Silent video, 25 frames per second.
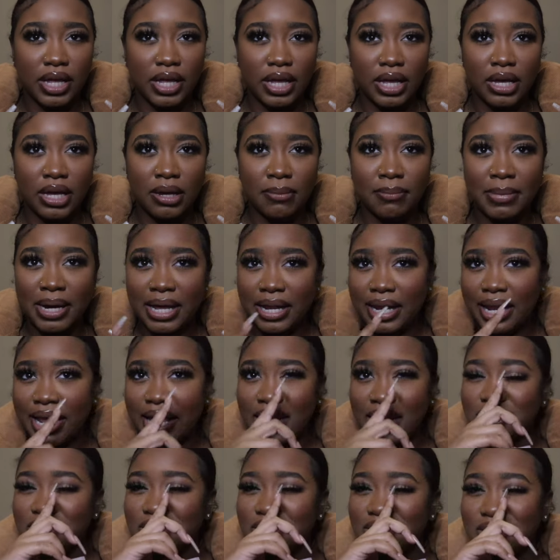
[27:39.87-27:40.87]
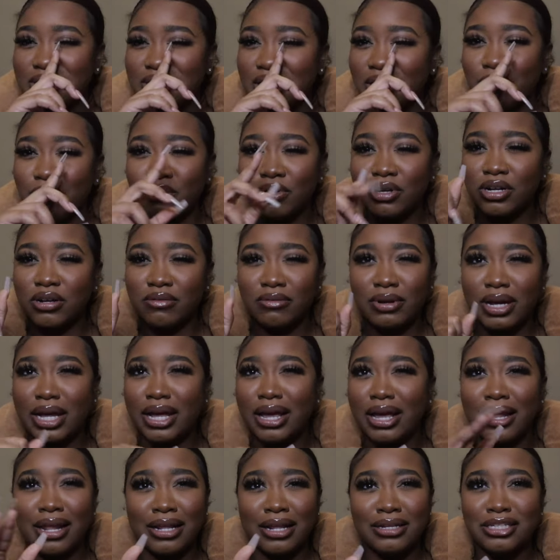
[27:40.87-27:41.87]
and my lash is not on
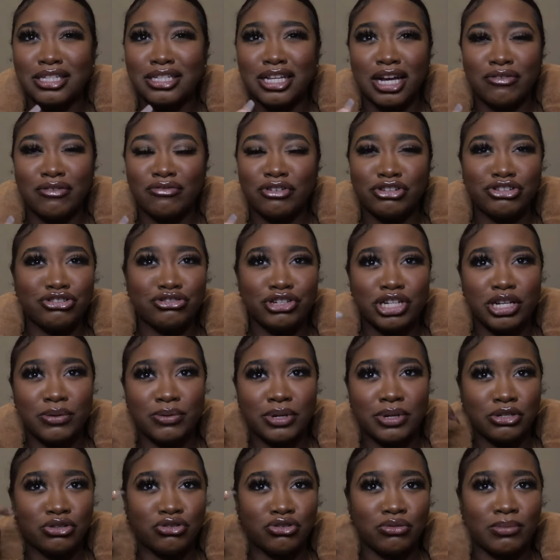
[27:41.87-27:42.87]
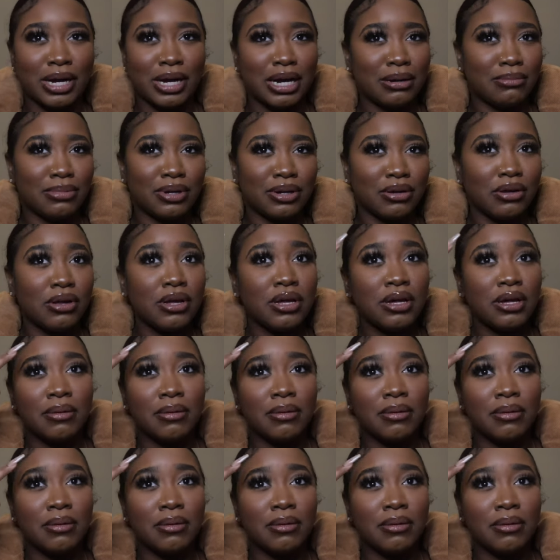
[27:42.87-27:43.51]
correct and I just got frustrated when I was doing my eyebrow.